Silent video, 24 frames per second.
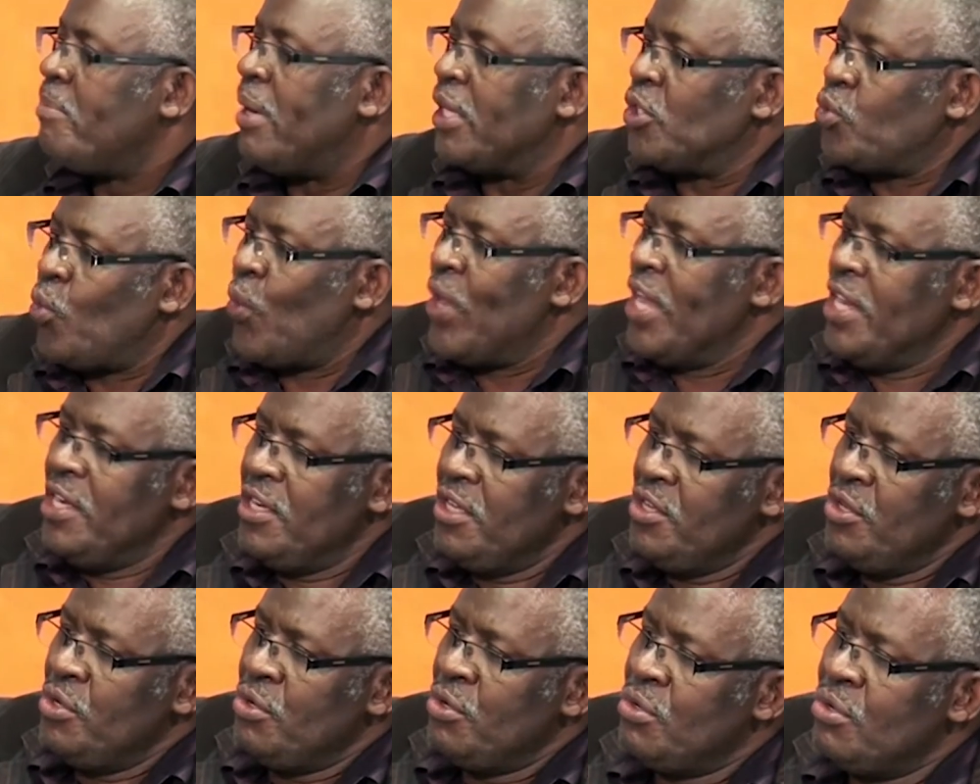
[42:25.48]
But when
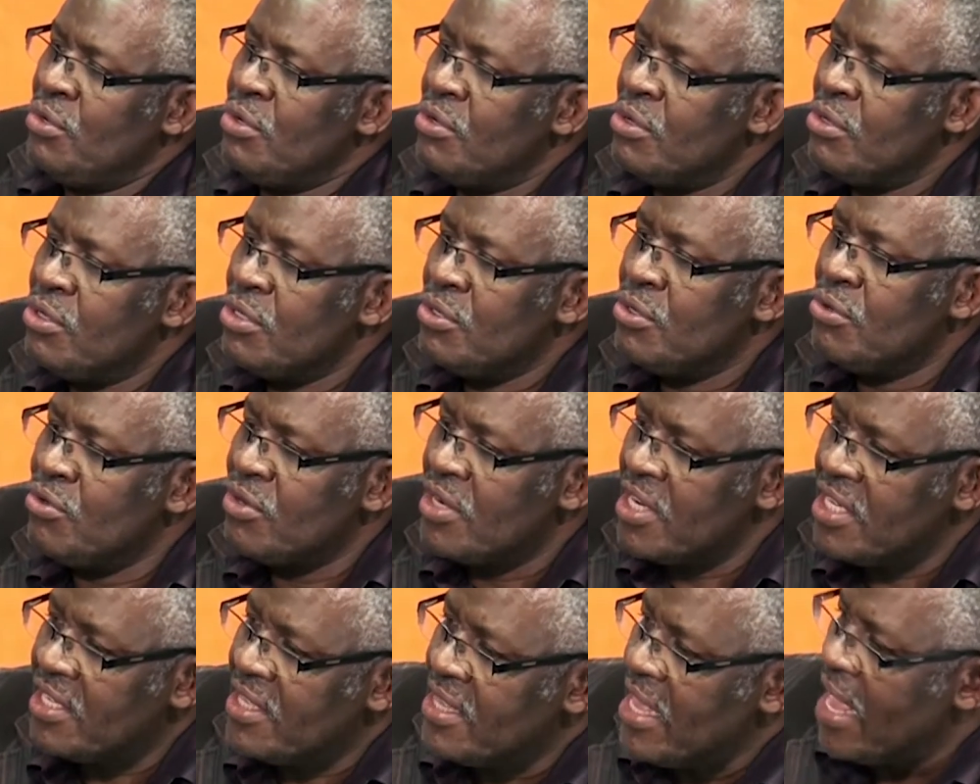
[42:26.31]
you
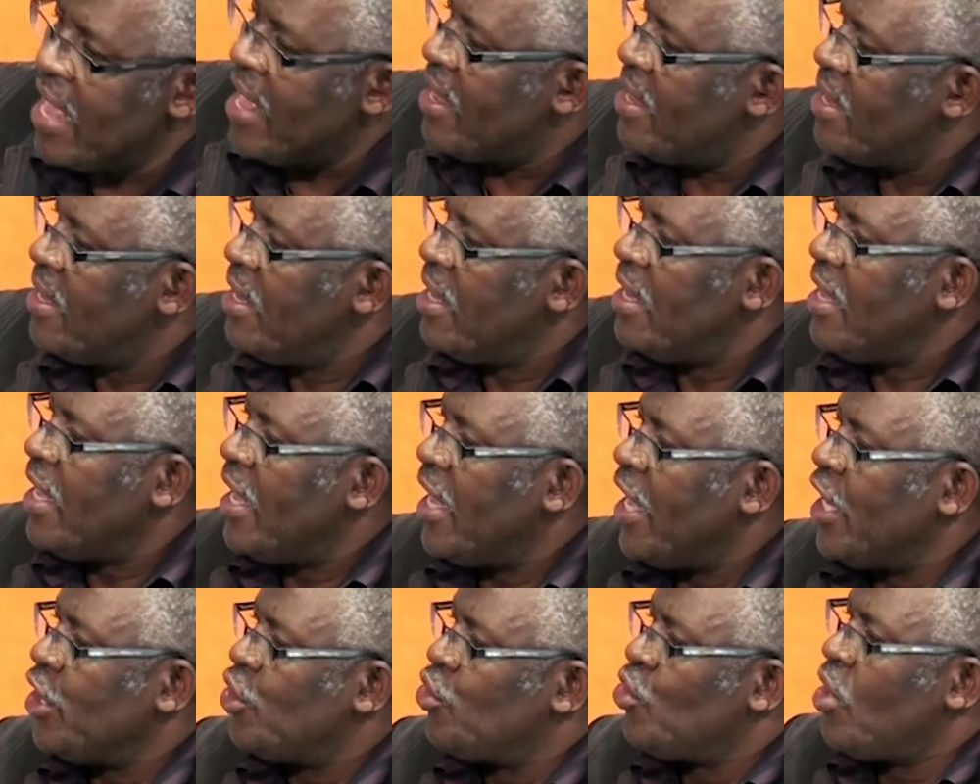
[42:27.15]
reach there
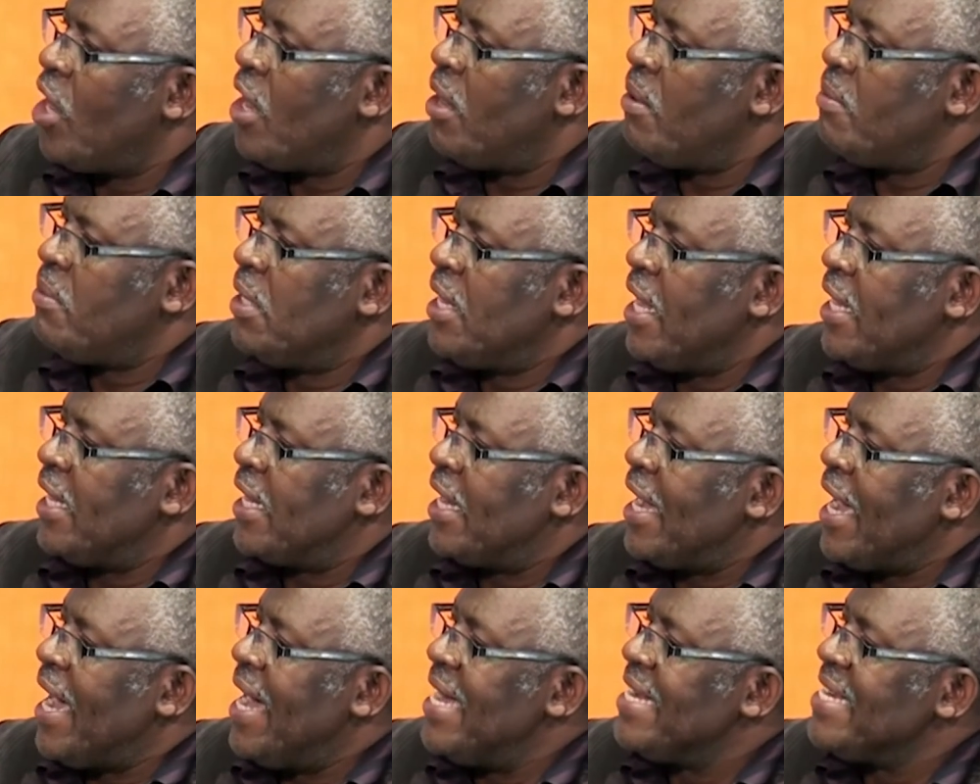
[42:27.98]
and you are
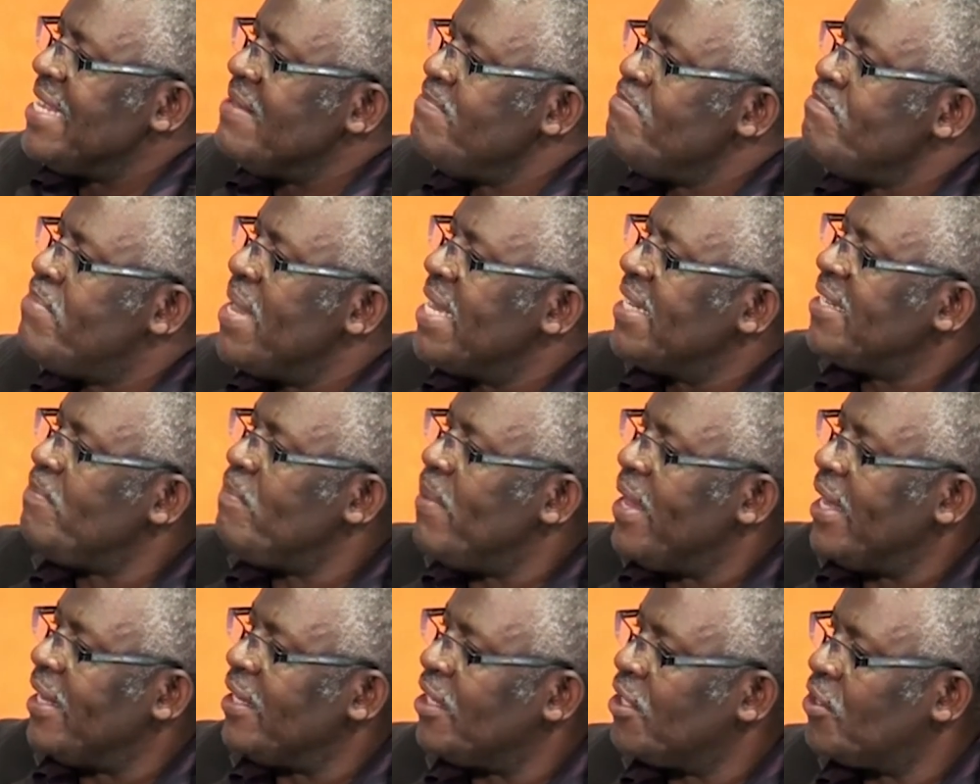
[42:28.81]
like an
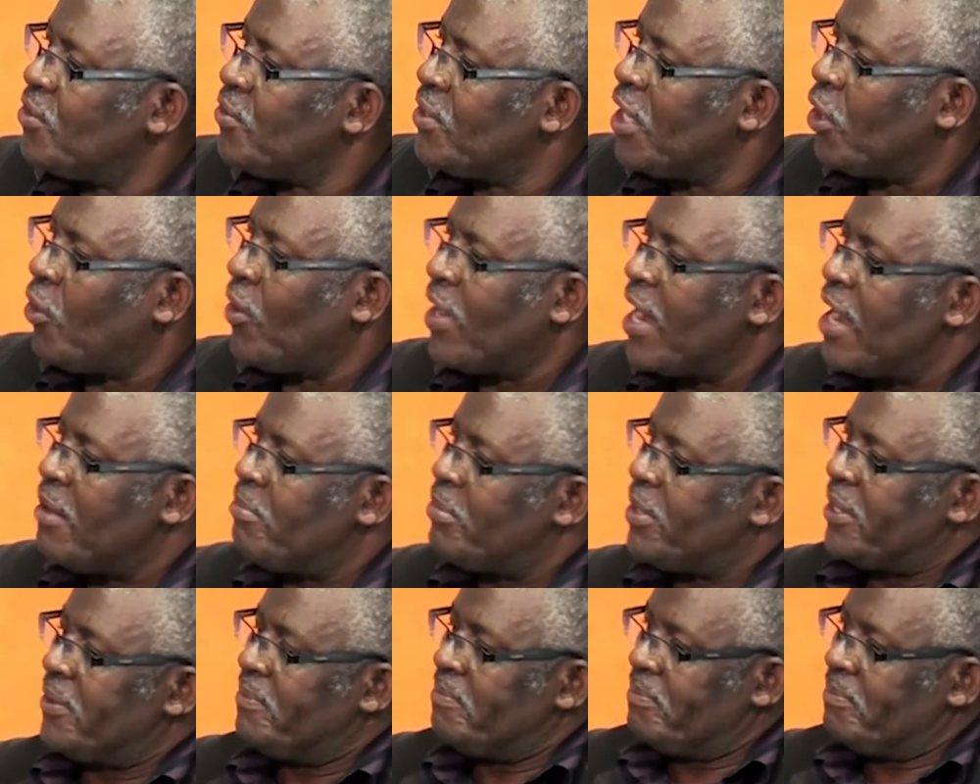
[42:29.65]
indictment to the corrupt,